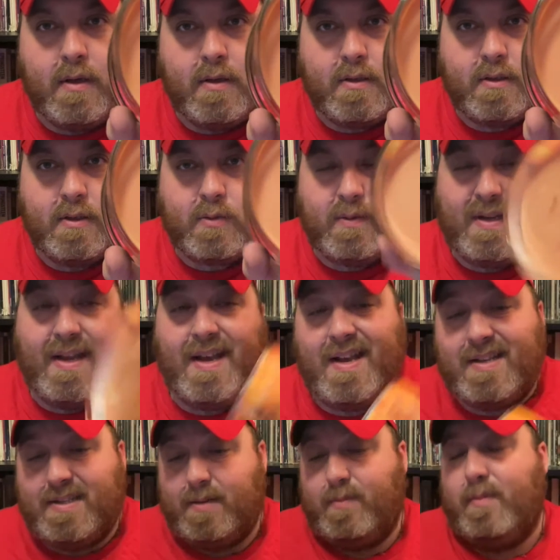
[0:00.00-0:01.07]
So this one
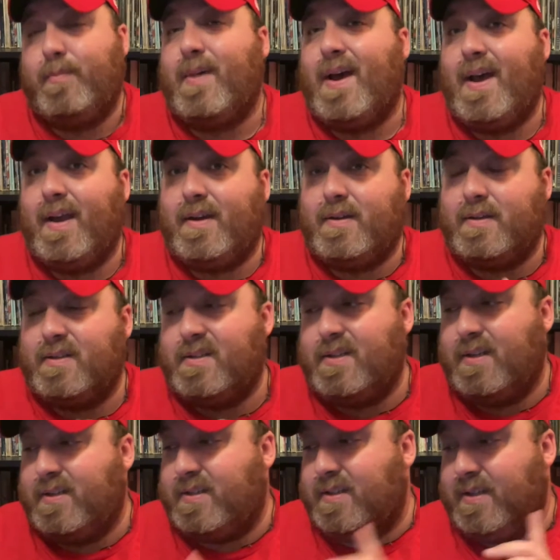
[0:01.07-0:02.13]
hasn't been back
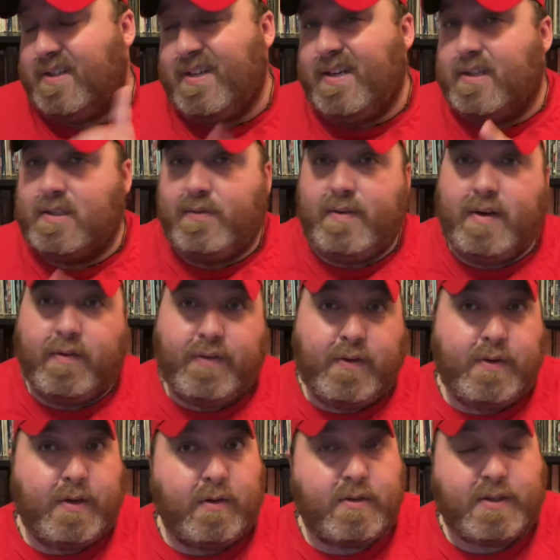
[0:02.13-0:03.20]
since the T S V a few
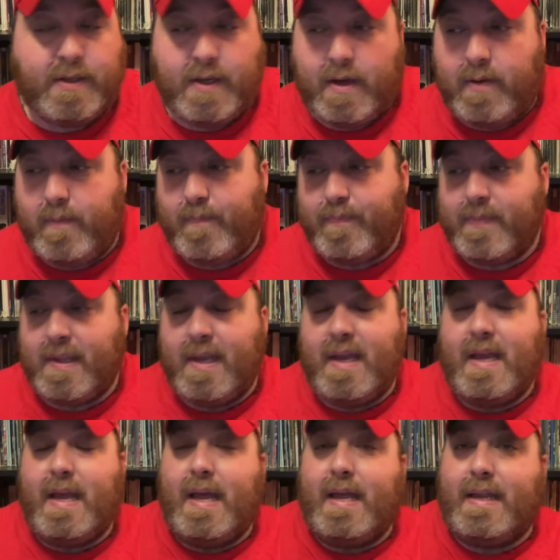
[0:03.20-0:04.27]
years ago.
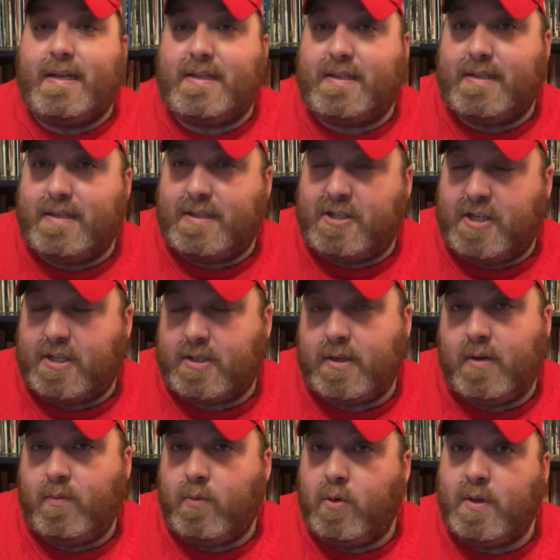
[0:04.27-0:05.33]

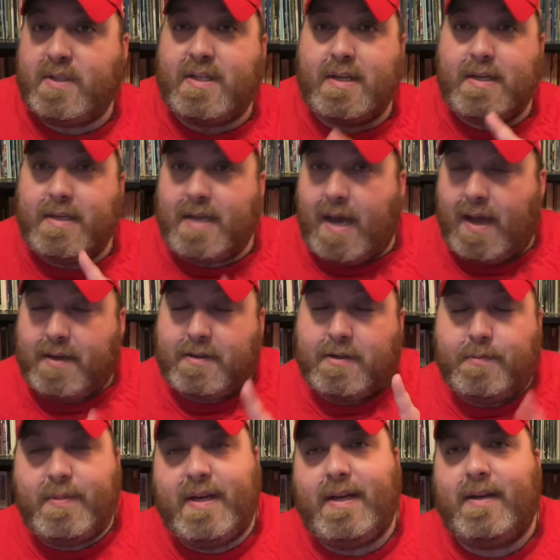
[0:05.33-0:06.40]
Chestnut Woods, not
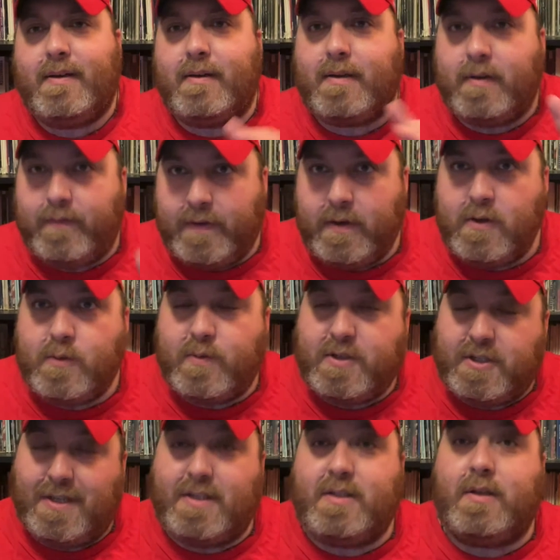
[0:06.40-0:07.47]
to be confused with
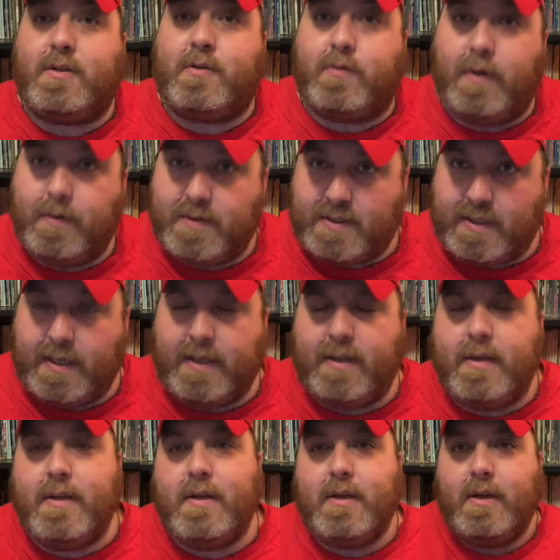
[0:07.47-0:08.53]
Chestnuts Roasting.
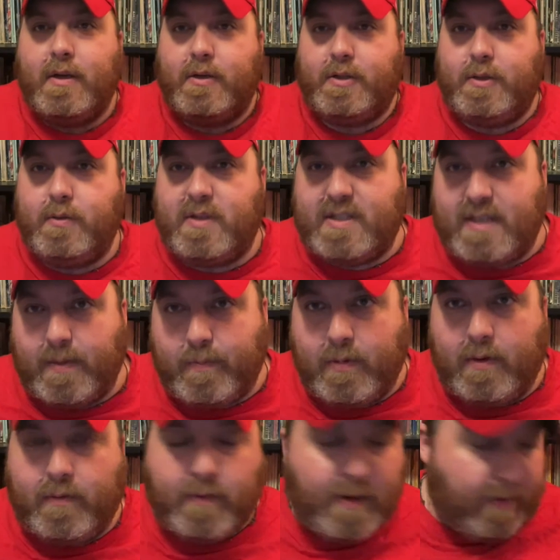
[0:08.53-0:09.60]
Two
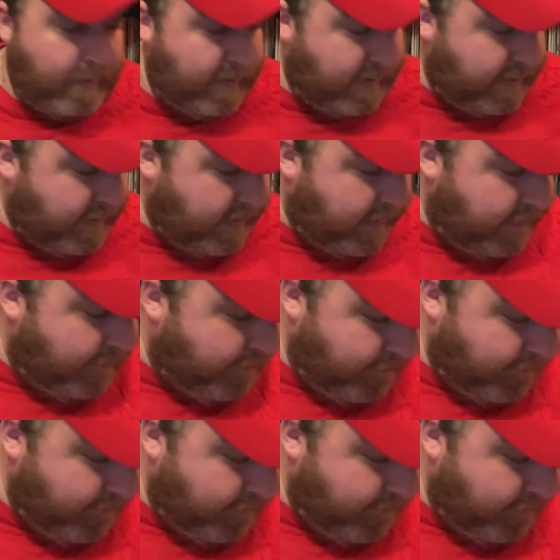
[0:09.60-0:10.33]
separate fragrances here.